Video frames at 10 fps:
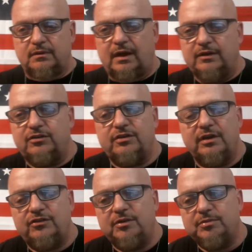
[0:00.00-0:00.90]

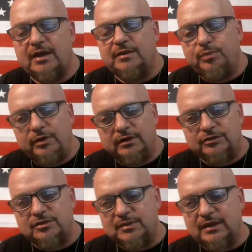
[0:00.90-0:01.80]
It seems kind of
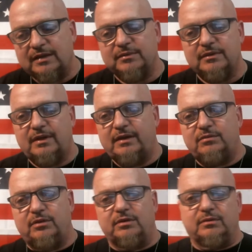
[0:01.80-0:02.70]
pointless to me. I
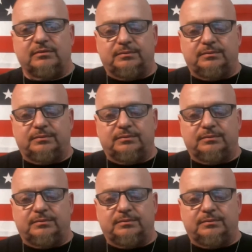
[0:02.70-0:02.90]
don't know.